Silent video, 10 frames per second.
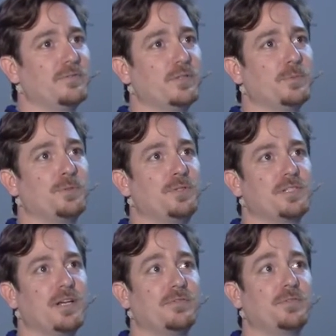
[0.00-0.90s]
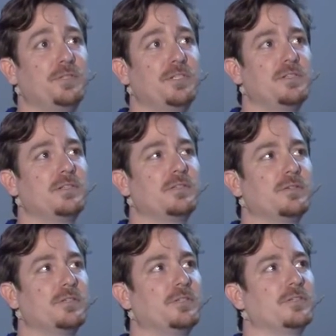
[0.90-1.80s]
developers, after using
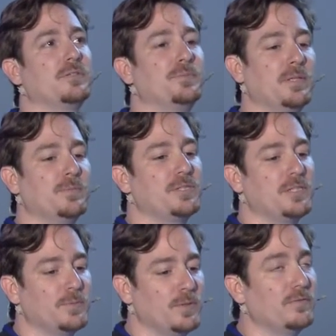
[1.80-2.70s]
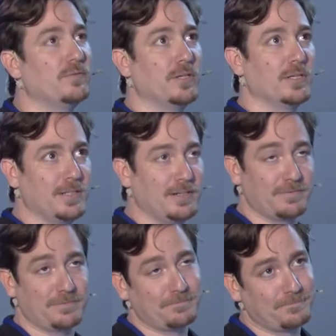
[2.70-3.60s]
Docker in your build machine, will fall in
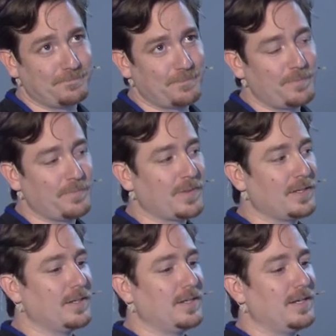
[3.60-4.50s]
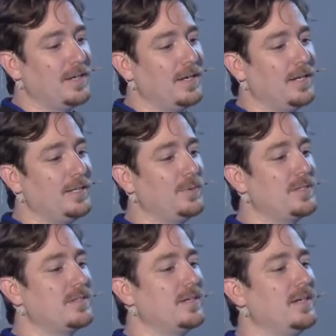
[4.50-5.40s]
love. And you
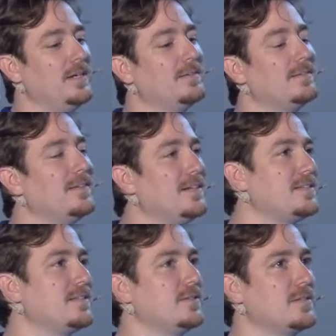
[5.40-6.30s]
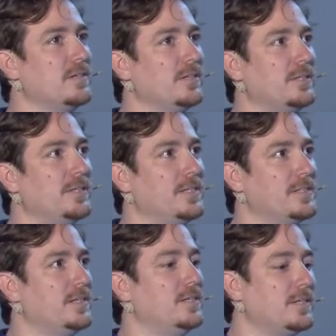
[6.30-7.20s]
would say, let's use Docker
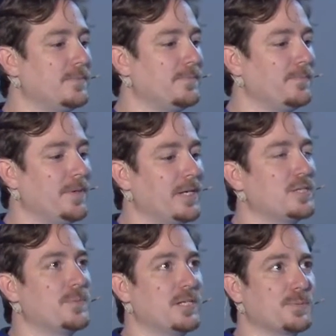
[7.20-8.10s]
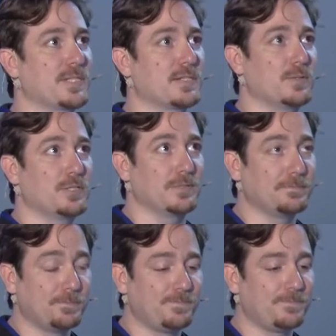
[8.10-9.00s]
as our package management
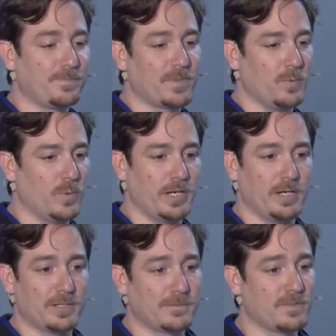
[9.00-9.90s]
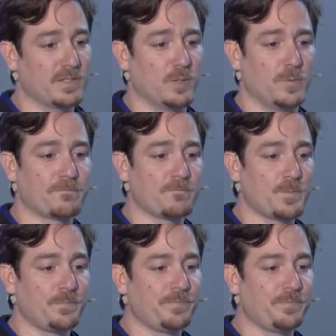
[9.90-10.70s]
solution. Why not? So